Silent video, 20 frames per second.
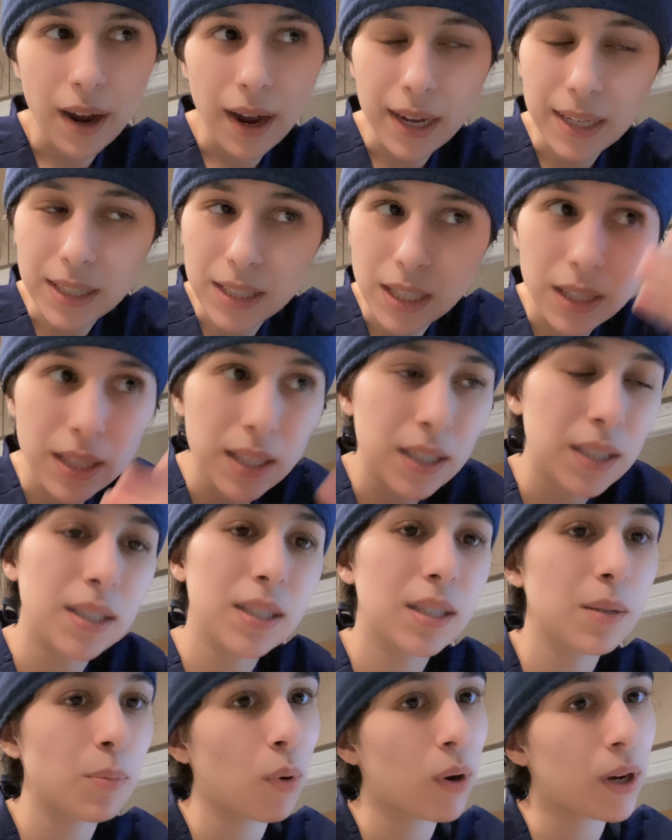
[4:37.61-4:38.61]
It's a little
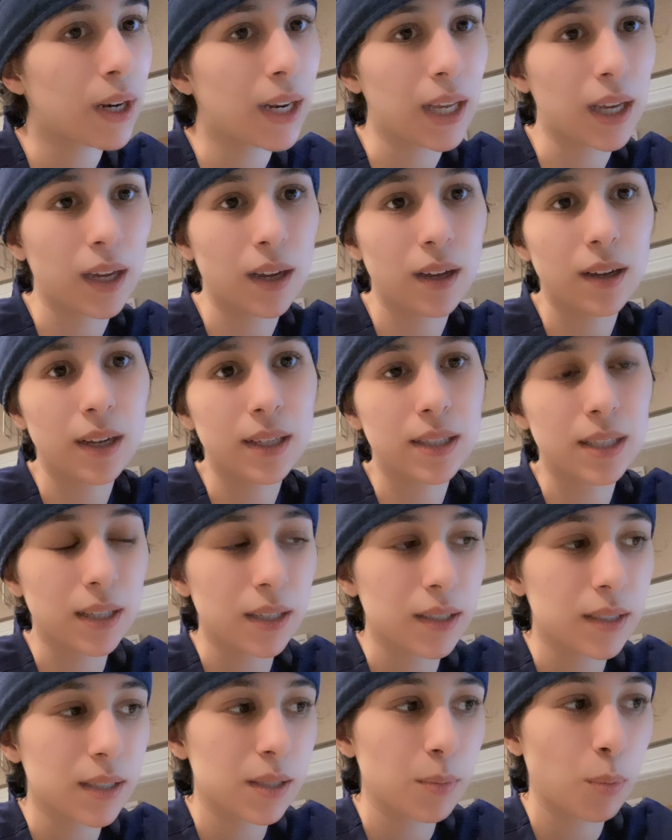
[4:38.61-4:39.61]
disappointing. It's a
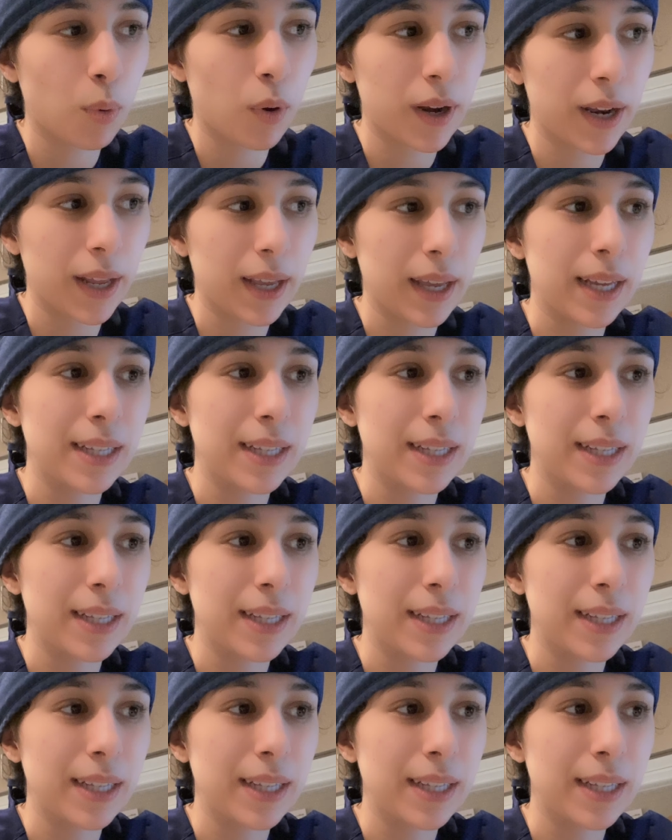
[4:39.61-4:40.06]
little disappointing.